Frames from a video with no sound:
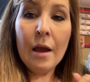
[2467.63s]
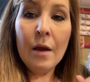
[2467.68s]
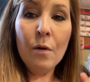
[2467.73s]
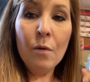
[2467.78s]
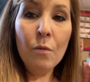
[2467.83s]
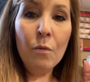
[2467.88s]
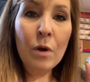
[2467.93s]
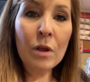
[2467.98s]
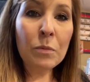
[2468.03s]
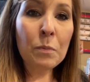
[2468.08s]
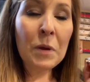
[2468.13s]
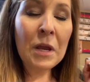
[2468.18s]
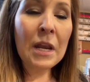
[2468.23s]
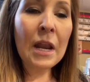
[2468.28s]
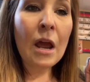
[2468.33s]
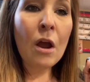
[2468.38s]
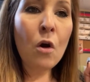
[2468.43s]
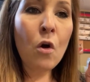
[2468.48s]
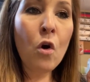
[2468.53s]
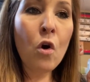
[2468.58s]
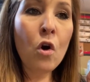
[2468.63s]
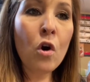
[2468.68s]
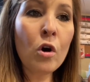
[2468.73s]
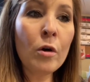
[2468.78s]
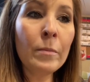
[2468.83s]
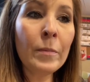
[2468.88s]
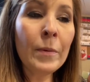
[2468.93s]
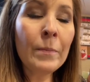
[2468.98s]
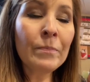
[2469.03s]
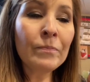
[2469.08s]
with being at
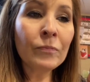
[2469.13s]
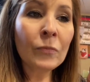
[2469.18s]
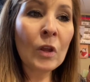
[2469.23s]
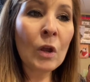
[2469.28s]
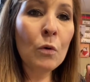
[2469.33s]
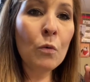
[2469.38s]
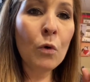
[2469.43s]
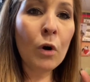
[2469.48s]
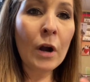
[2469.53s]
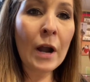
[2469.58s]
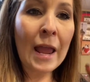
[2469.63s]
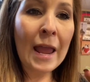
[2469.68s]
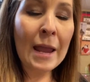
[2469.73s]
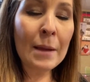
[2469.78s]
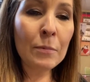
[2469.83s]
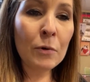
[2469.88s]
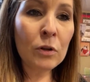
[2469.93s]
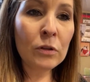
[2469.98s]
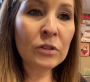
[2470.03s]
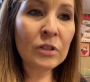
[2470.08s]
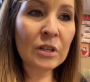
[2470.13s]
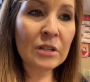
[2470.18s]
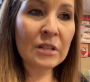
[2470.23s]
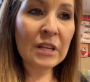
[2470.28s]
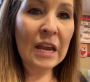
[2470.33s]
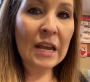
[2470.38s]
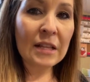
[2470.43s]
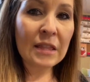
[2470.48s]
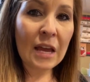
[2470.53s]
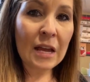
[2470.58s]
home, we're able to
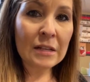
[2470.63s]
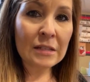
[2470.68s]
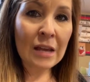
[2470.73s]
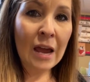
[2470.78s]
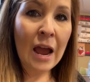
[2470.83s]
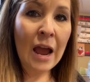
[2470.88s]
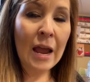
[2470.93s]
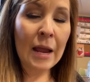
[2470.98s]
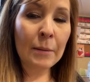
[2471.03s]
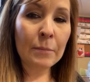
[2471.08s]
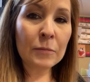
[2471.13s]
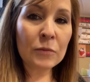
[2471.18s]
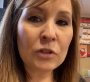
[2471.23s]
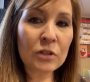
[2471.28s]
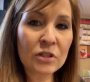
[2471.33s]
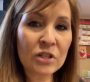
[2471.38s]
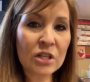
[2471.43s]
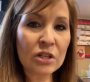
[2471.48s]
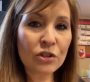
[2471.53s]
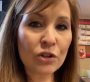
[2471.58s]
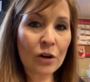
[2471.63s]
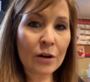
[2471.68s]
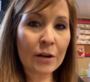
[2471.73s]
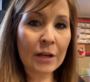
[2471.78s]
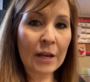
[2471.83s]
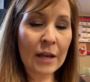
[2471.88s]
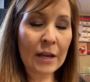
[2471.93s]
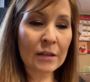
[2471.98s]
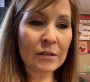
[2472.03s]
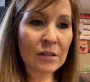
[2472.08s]
take that time to teach our
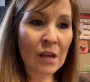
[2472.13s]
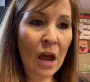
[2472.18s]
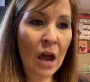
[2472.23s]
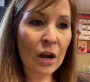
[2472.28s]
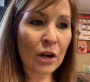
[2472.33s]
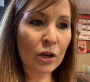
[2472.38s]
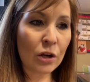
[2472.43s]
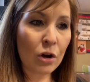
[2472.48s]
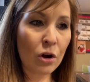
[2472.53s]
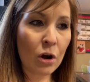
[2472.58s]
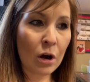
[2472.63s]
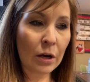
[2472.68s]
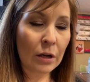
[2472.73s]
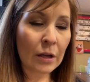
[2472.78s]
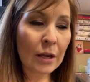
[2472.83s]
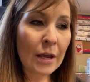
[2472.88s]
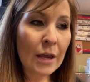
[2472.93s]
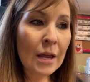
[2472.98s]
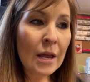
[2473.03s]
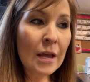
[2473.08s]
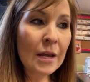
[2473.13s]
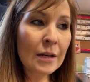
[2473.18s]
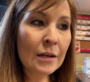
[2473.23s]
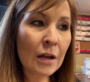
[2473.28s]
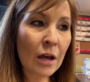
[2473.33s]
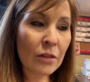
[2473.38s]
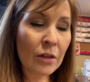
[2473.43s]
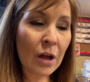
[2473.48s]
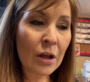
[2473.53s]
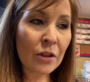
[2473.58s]
kids how to cook.
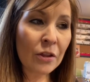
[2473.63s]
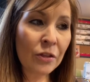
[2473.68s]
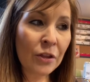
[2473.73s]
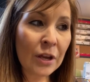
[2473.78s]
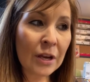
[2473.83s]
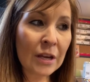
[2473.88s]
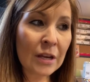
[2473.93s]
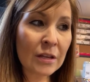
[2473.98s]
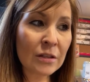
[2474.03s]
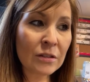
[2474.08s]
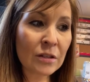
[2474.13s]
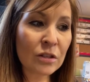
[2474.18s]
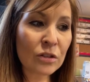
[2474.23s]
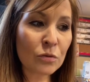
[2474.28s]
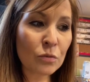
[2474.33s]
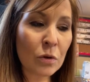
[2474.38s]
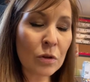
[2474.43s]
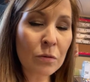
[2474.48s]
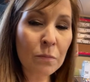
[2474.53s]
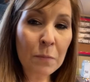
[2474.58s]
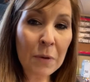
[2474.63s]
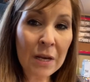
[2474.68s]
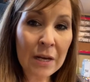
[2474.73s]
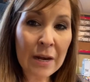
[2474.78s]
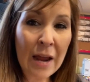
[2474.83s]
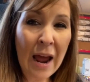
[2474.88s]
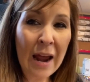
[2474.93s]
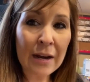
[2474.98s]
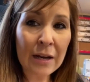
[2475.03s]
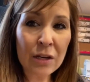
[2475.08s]
Now the other thing is, is with me
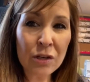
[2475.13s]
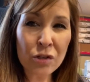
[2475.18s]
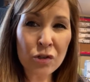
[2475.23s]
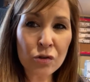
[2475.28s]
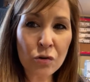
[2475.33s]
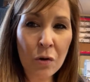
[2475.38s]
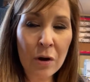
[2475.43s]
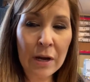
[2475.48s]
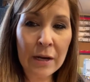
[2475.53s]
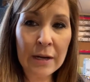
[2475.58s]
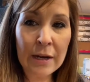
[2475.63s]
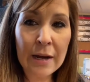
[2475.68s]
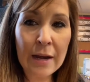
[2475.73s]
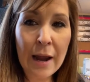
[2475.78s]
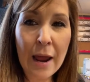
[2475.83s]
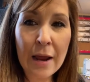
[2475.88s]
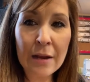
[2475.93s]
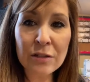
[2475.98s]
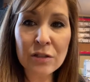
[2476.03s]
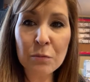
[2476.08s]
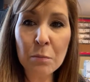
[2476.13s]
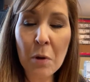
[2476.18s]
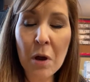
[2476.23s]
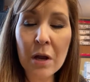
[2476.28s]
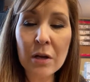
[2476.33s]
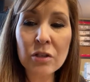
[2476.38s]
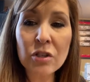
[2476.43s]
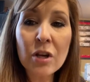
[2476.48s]
not enjoying it as much,